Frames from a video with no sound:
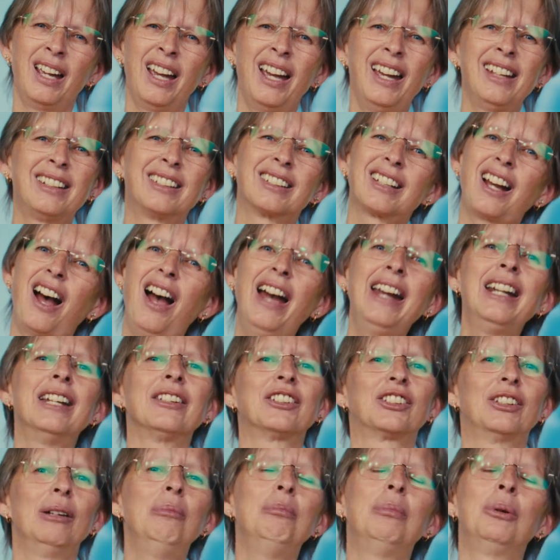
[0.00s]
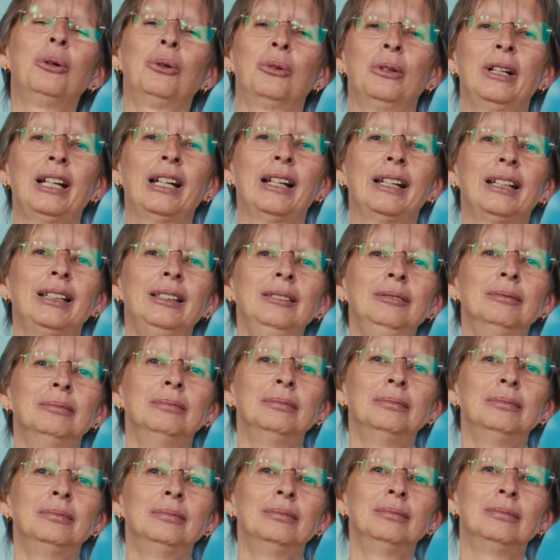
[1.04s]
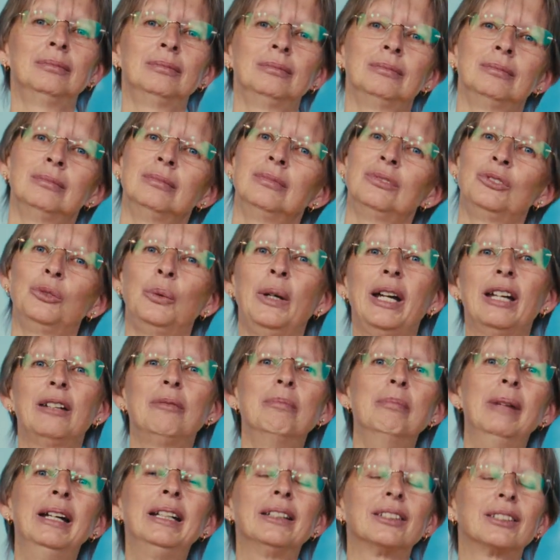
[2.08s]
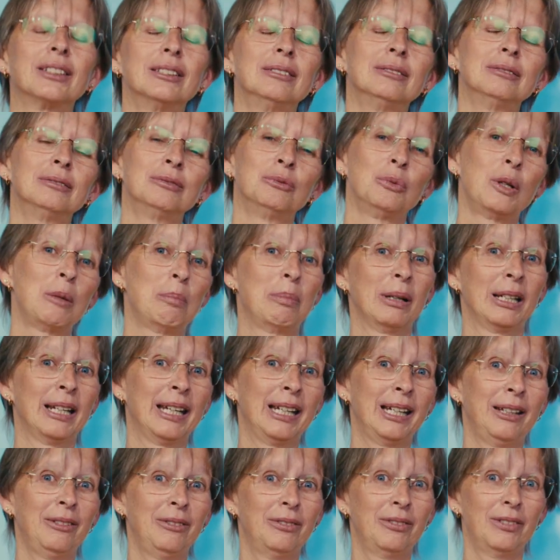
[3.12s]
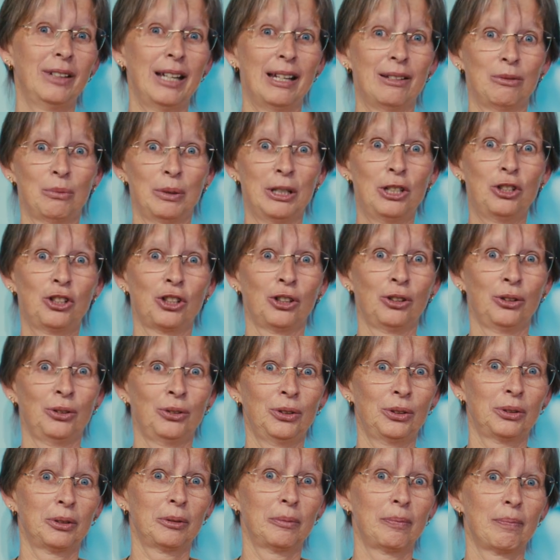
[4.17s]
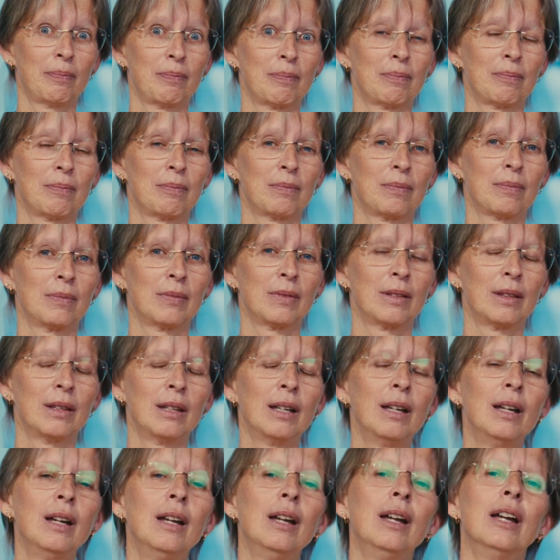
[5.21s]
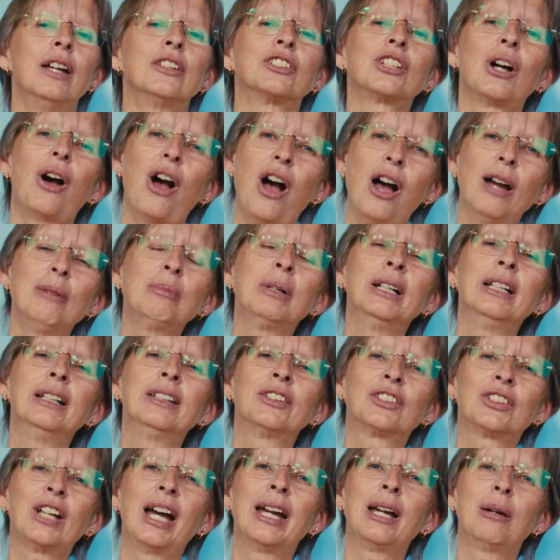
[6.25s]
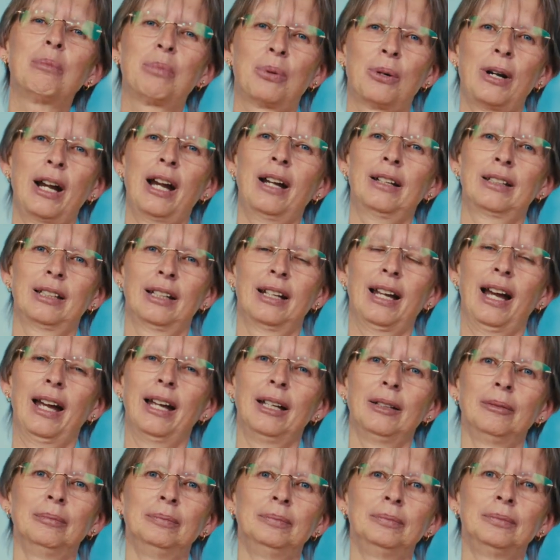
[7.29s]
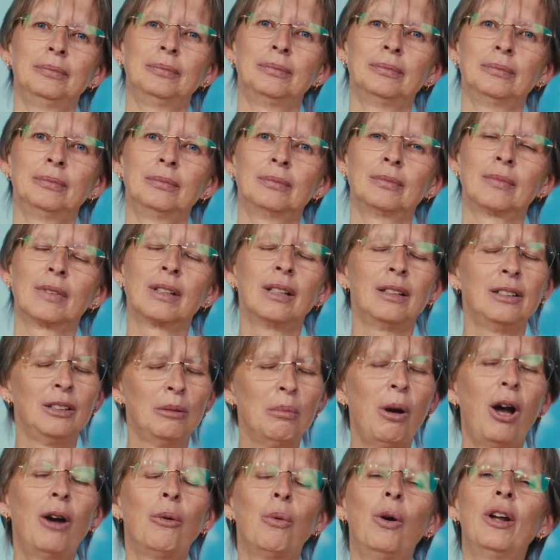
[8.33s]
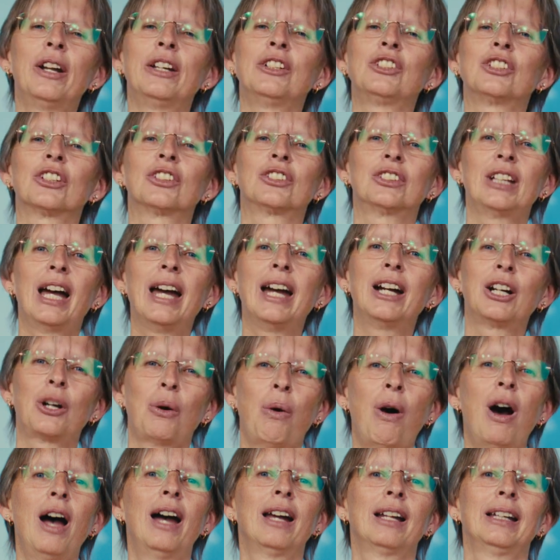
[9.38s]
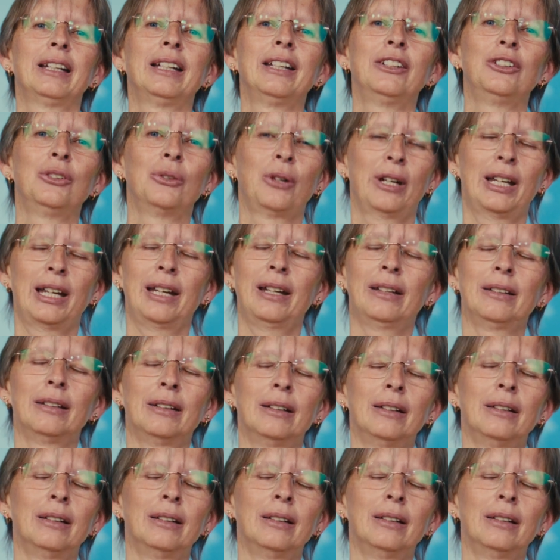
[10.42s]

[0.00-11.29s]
It's kind of simple, really. We admit, we believe, and we choose. So I'm going to say a prayer today. You might want to just say it quietly in your head.